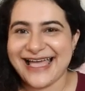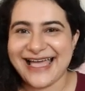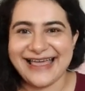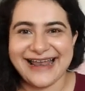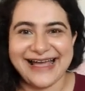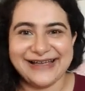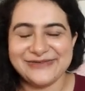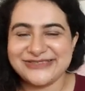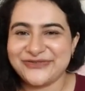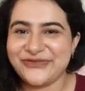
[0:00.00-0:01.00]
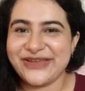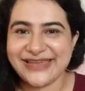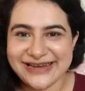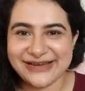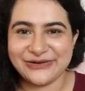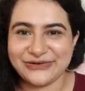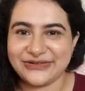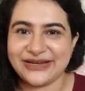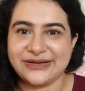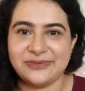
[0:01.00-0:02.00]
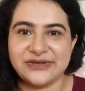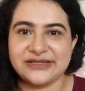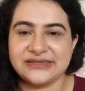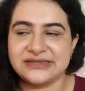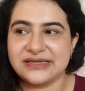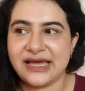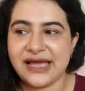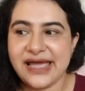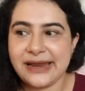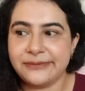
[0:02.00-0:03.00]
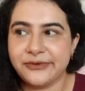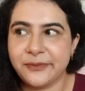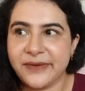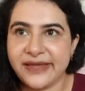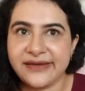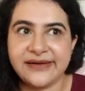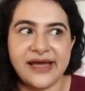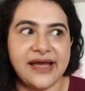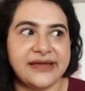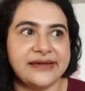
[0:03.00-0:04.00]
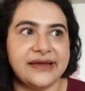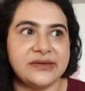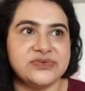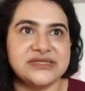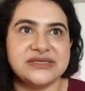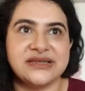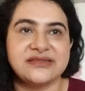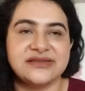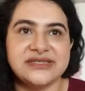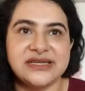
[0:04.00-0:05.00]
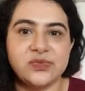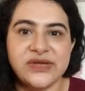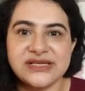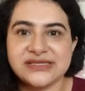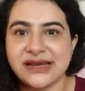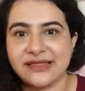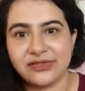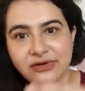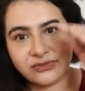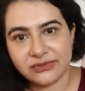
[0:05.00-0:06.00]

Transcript: and I was freaking out, right? Because I hadn't prepared. I was like 38 weeks, and I thought